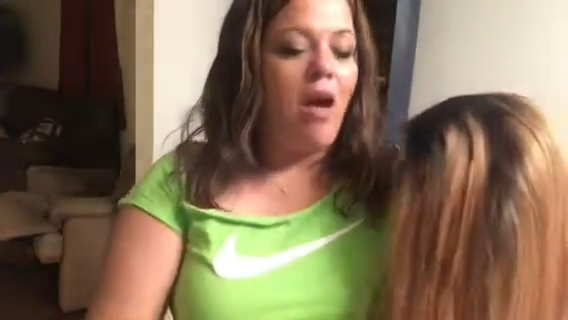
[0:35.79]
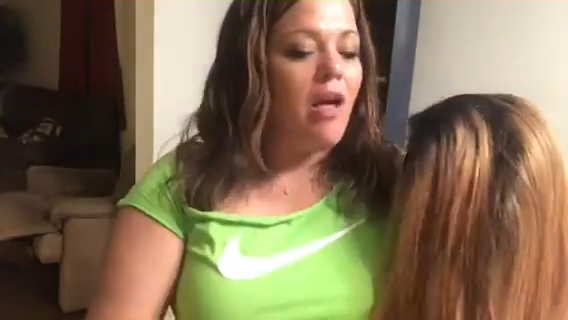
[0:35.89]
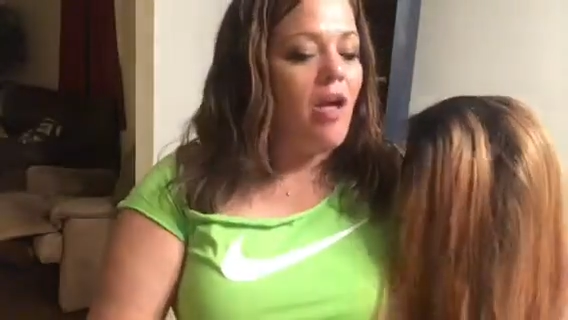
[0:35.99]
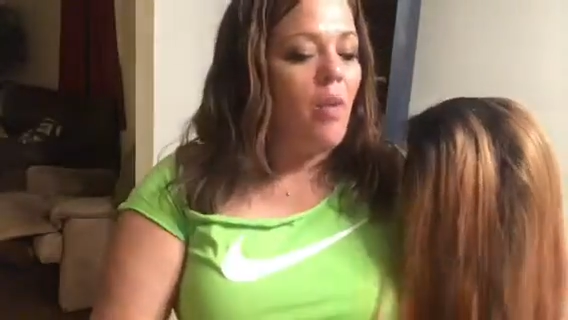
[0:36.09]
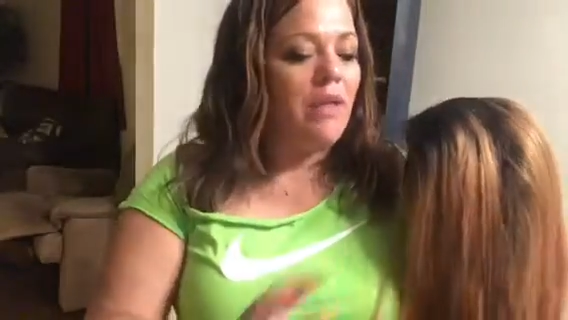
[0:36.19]

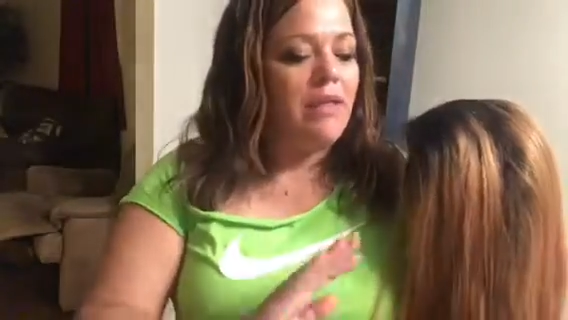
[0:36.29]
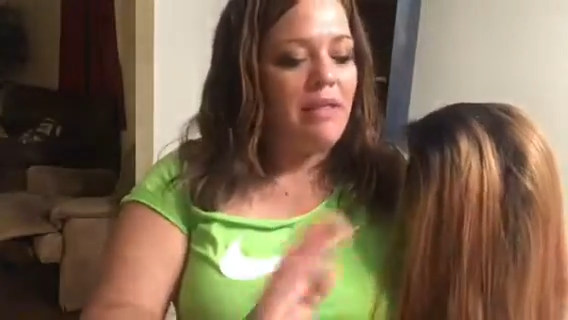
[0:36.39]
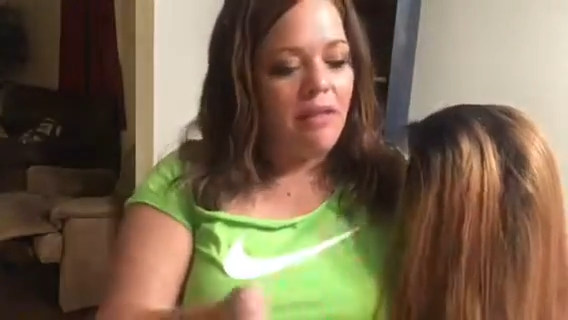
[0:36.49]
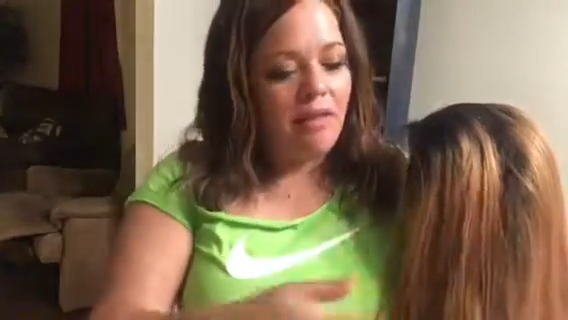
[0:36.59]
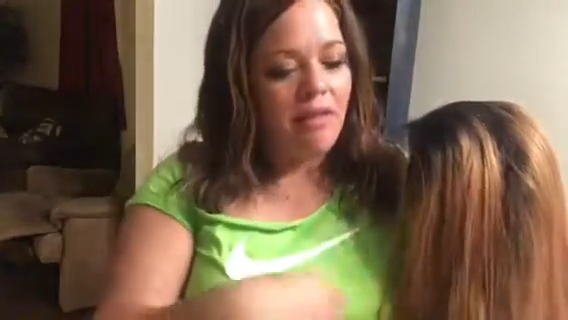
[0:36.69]
I'll go
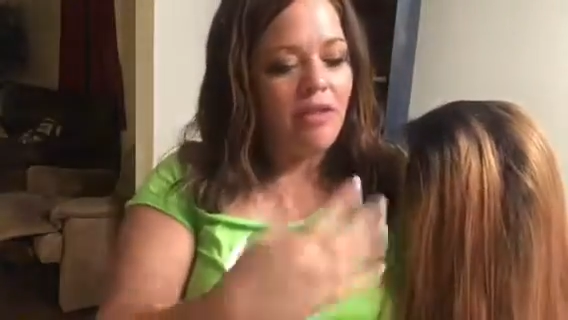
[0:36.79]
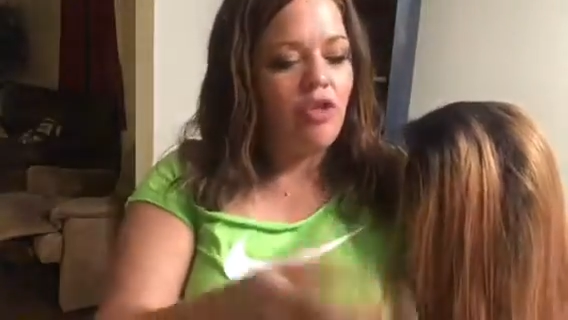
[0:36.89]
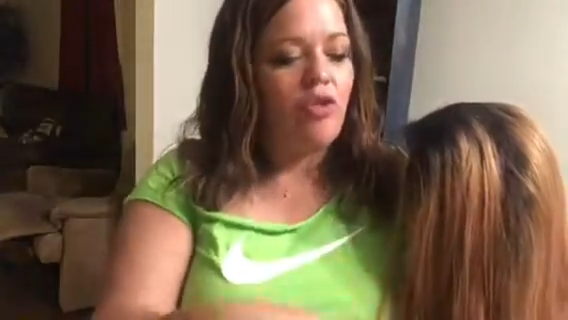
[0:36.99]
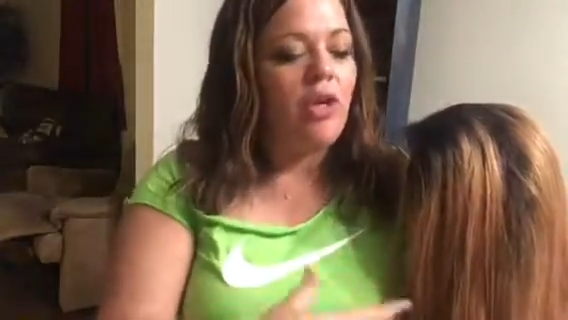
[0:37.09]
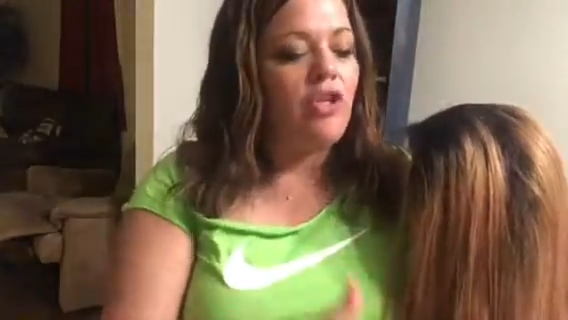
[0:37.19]
into the
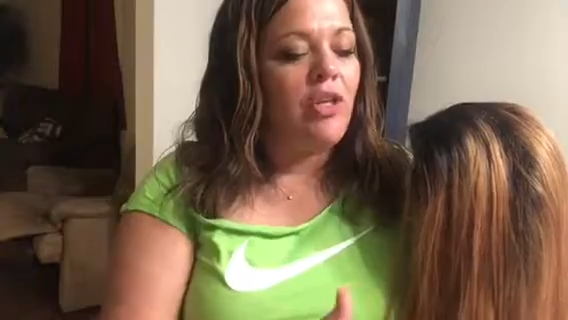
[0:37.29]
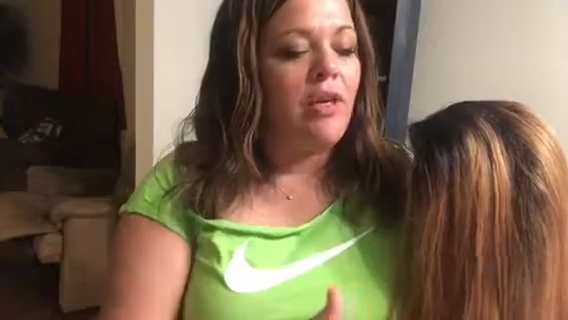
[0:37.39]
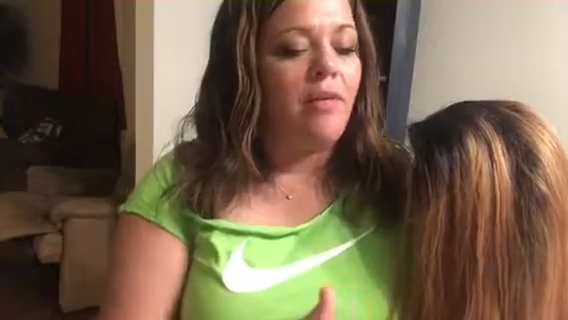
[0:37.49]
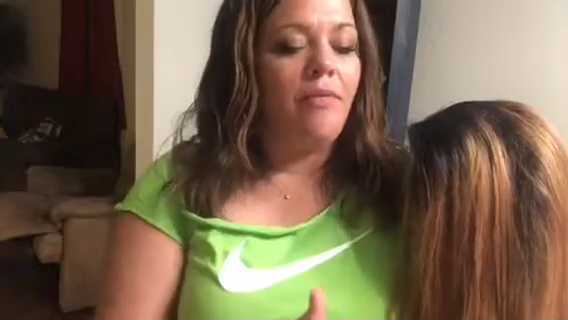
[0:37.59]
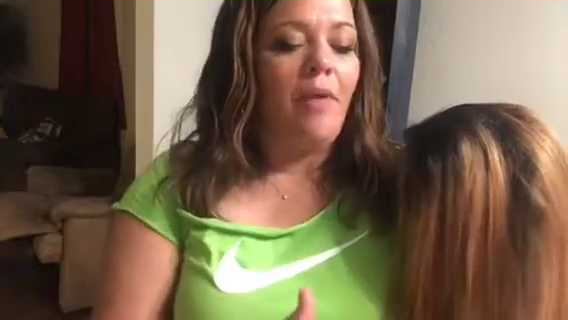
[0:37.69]
construction
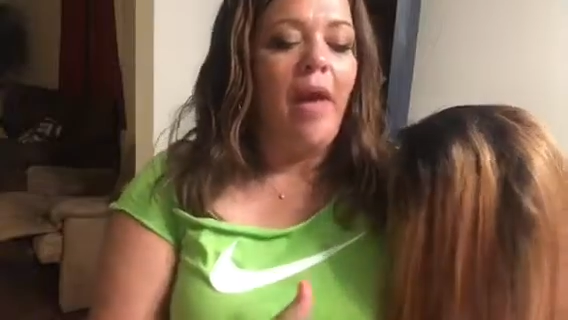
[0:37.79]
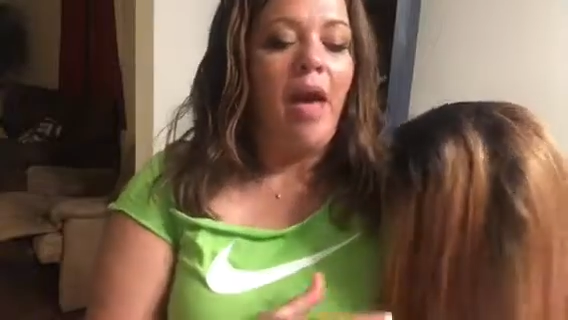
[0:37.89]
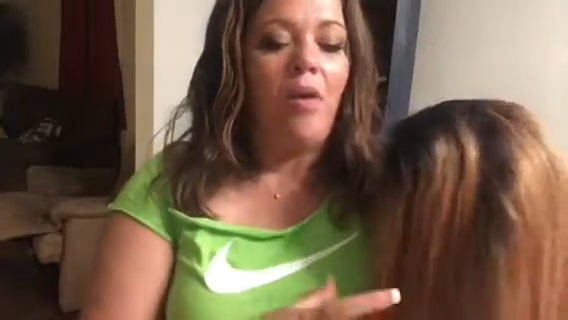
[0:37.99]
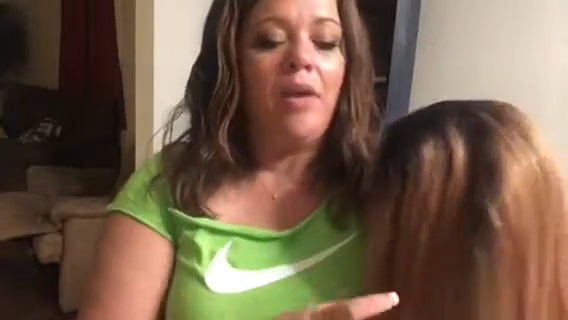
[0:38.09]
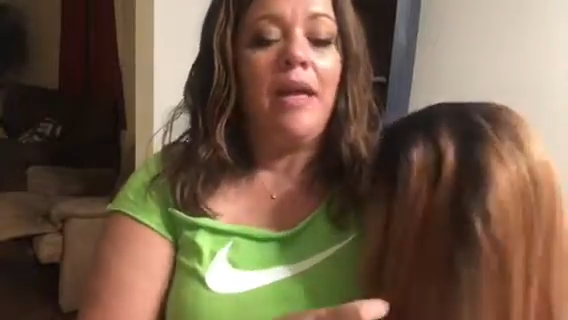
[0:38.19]
of
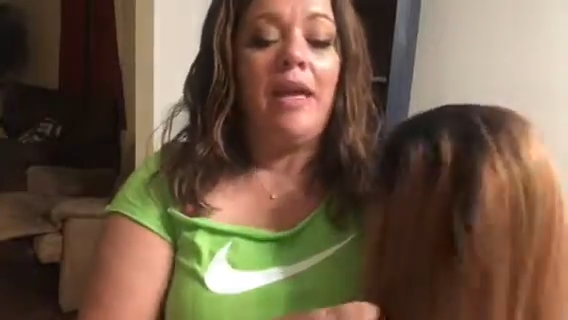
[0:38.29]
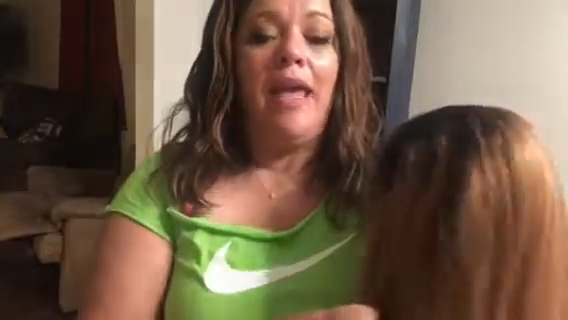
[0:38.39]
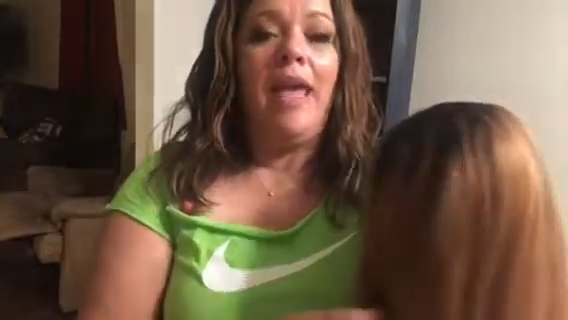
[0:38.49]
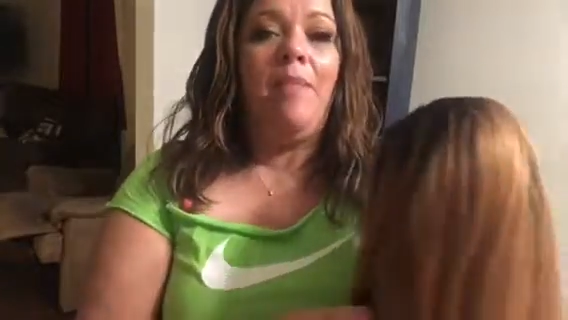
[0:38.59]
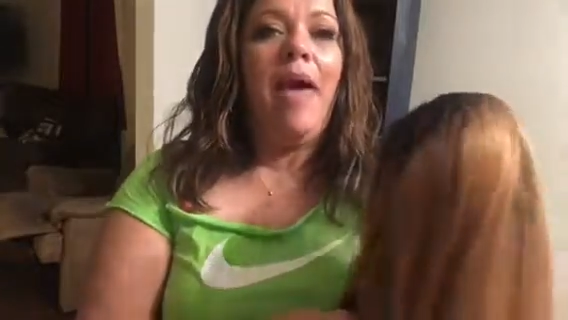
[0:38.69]
how it
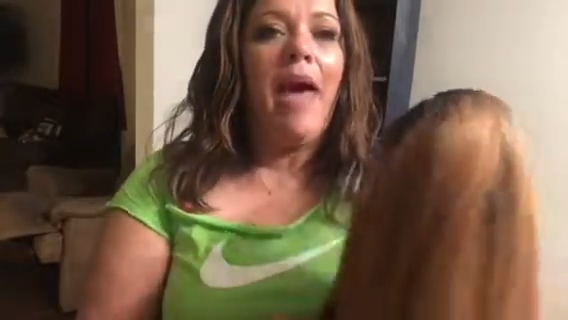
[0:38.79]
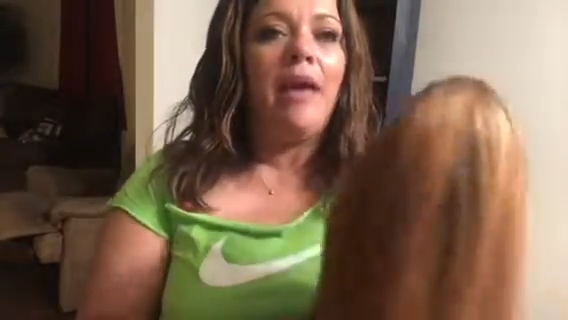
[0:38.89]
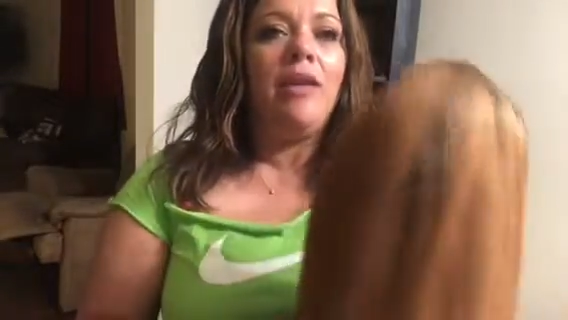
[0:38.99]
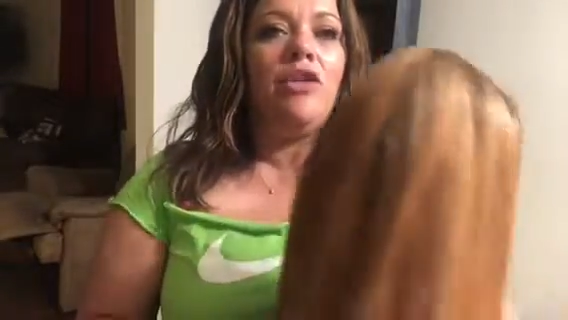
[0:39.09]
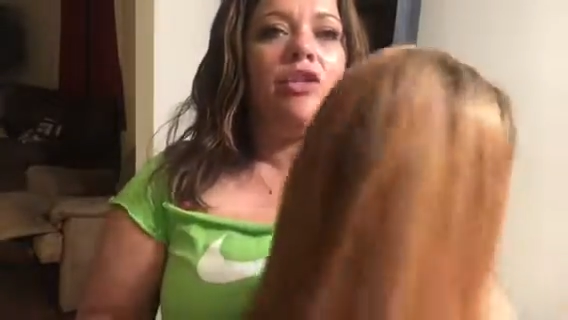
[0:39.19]
came
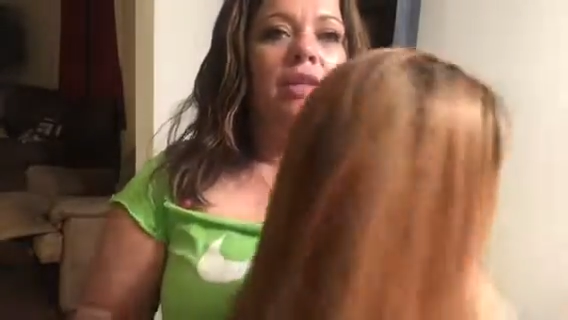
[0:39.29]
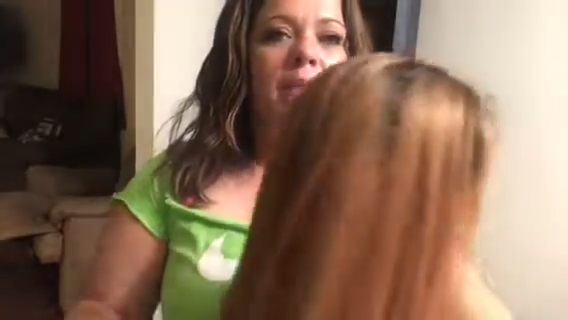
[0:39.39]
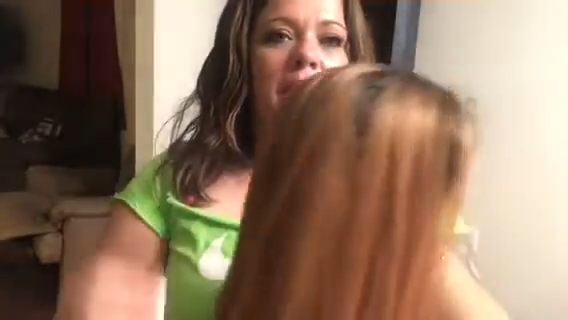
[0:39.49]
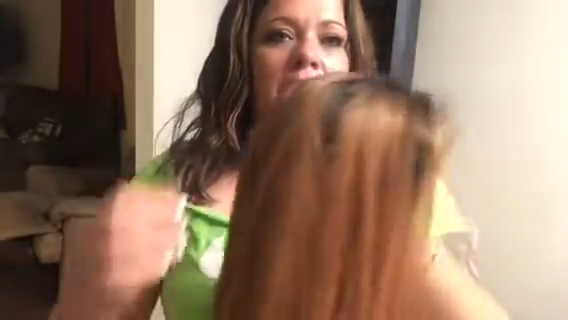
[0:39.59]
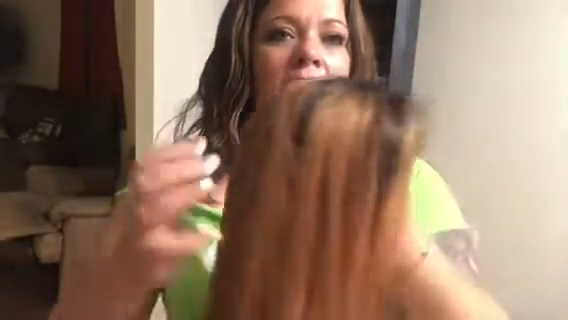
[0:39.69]
packaged to
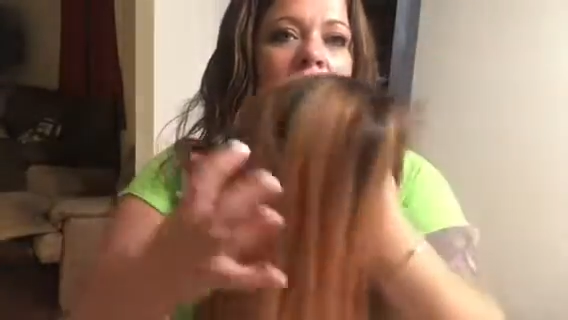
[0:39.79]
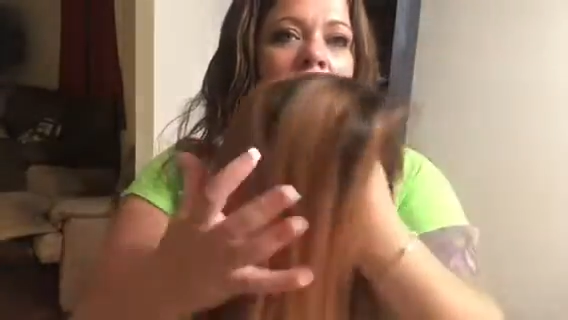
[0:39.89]
me,